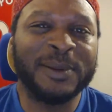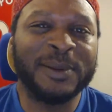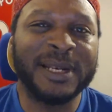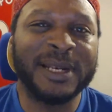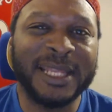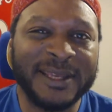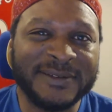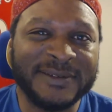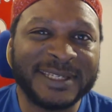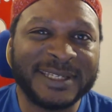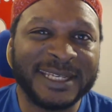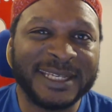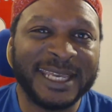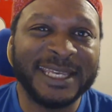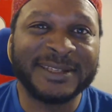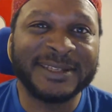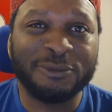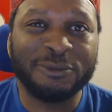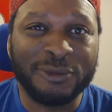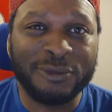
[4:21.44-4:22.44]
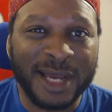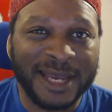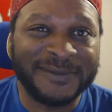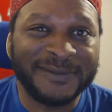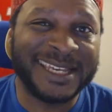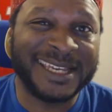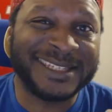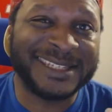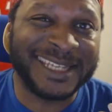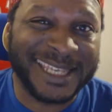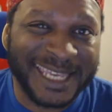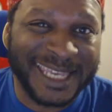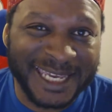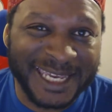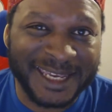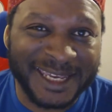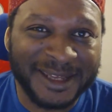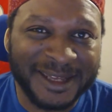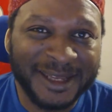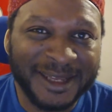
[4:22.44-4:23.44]
believes he's arrived as a
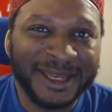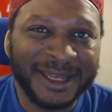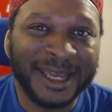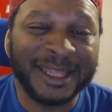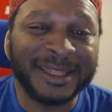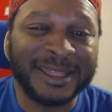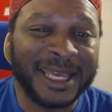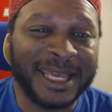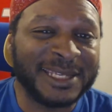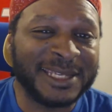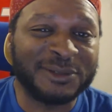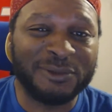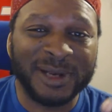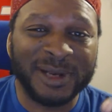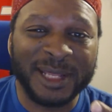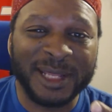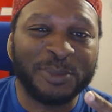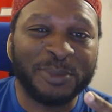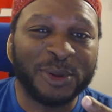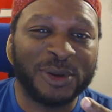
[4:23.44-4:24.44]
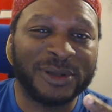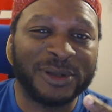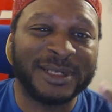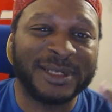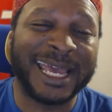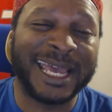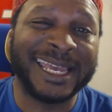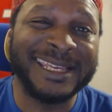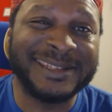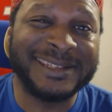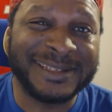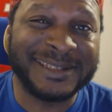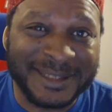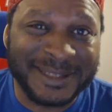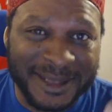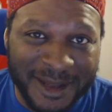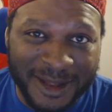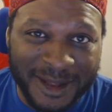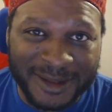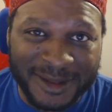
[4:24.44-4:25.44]
king. And that is really important that he
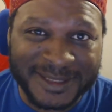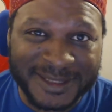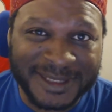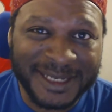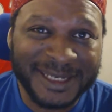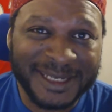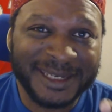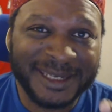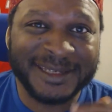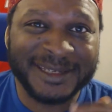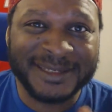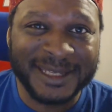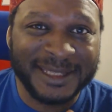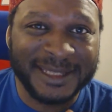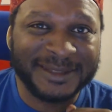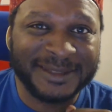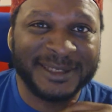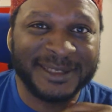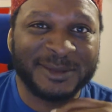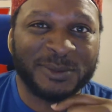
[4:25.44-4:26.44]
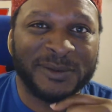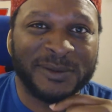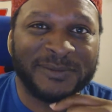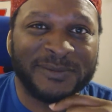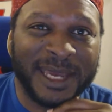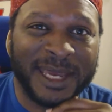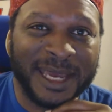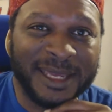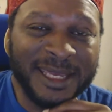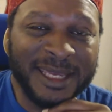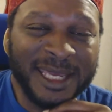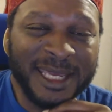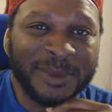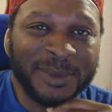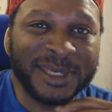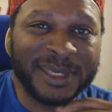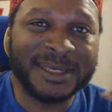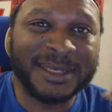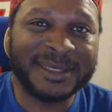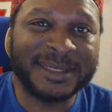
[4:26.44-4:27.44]
starts his sentence with that,
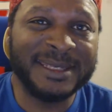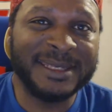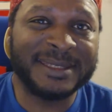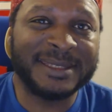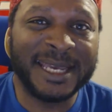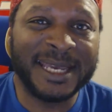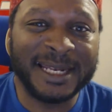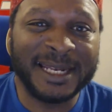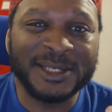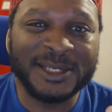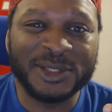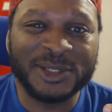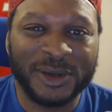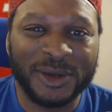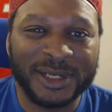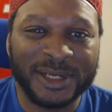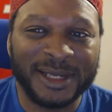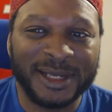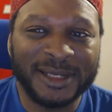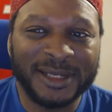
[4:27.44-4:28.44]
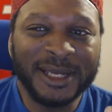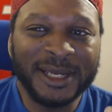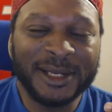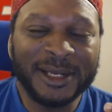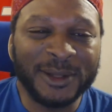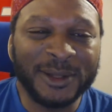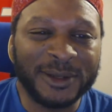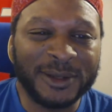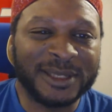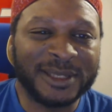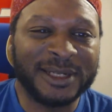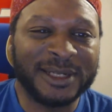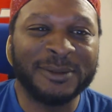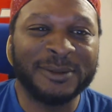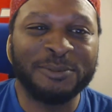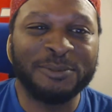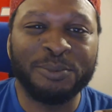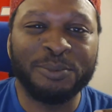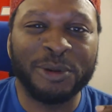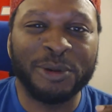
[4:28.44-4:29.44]
because he's telling Joyner, look,
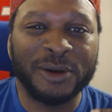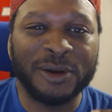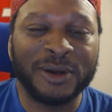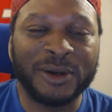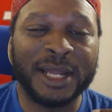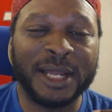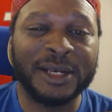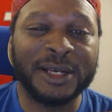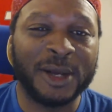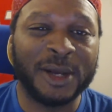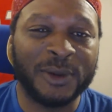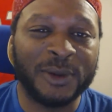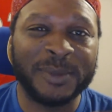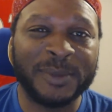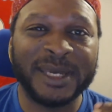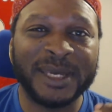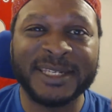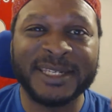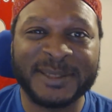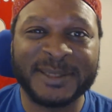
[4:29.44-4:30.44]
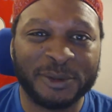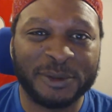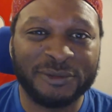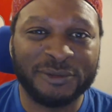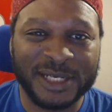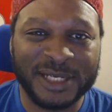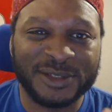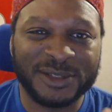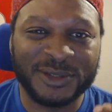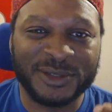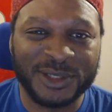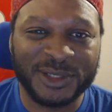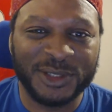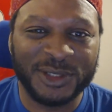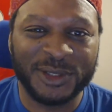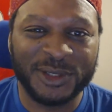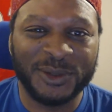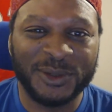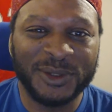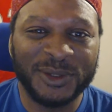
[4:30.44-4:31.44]
bro, I know I'm an inspiration to
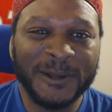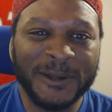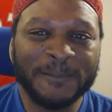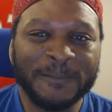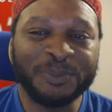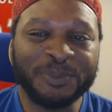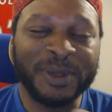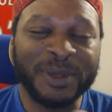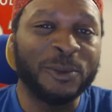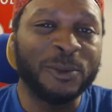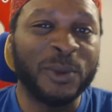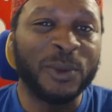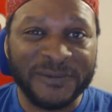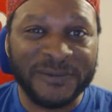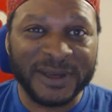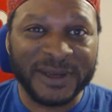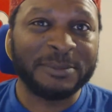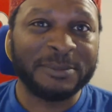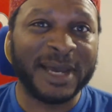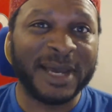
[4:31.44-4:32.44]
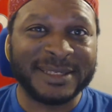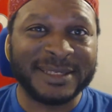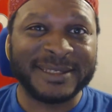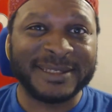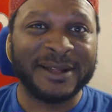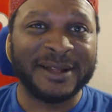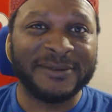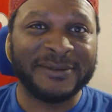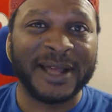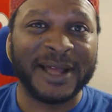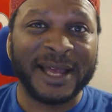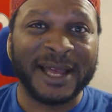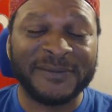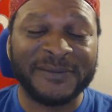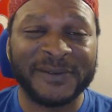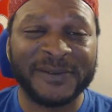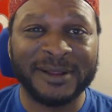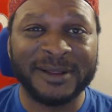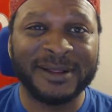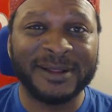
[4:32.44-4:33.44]
you, but within myself, I
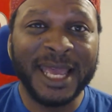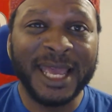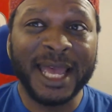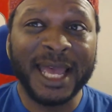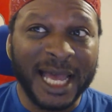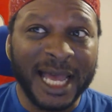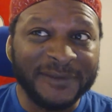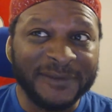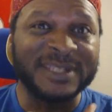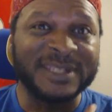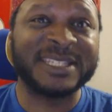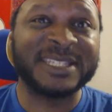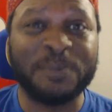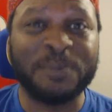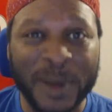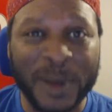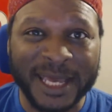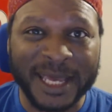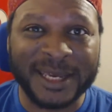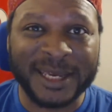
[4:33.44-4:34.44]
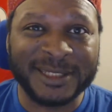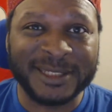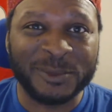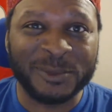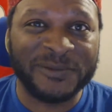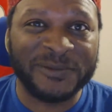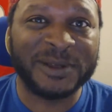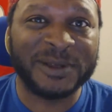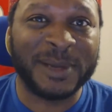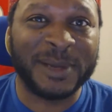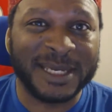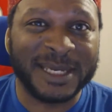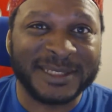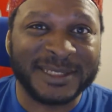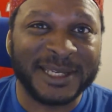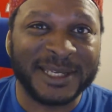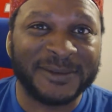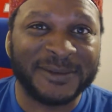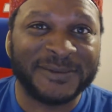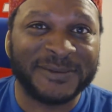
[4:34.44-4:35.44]
feel I've aspired within
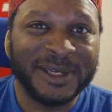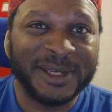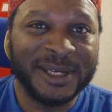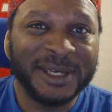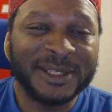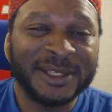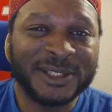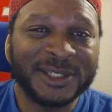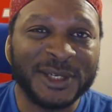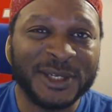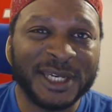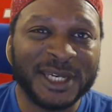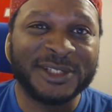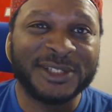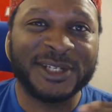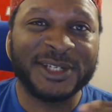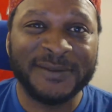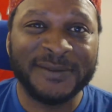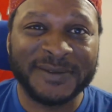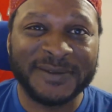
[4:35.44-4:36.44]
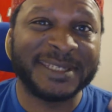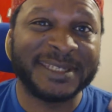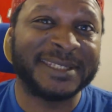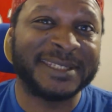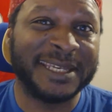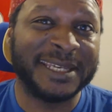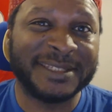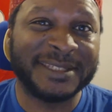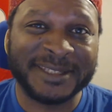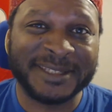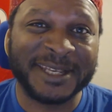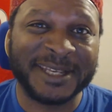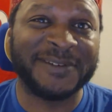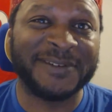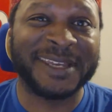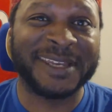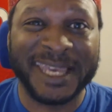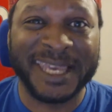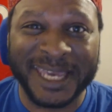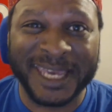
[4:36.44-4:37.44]
myself to achieve the status
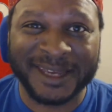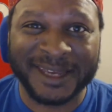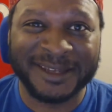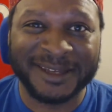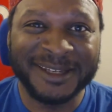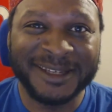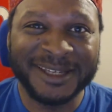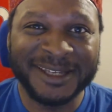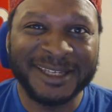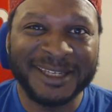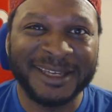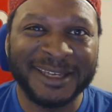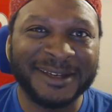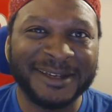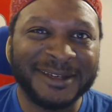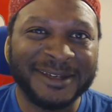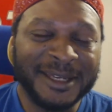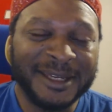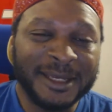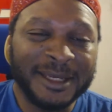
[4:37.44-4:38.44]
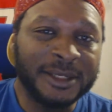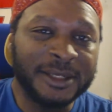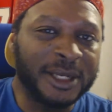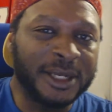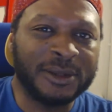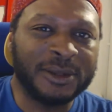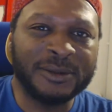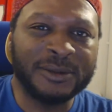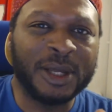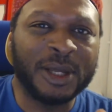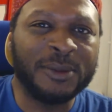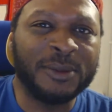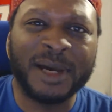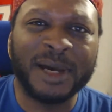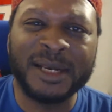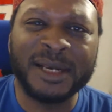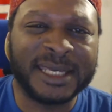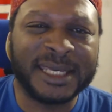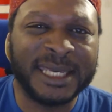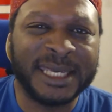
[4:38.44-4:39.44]
of a king. Yeah? No
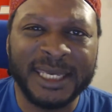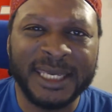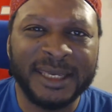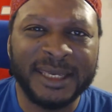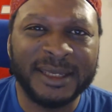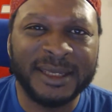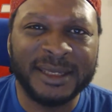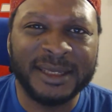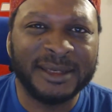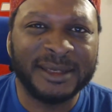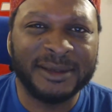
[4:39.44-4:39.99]
monarchy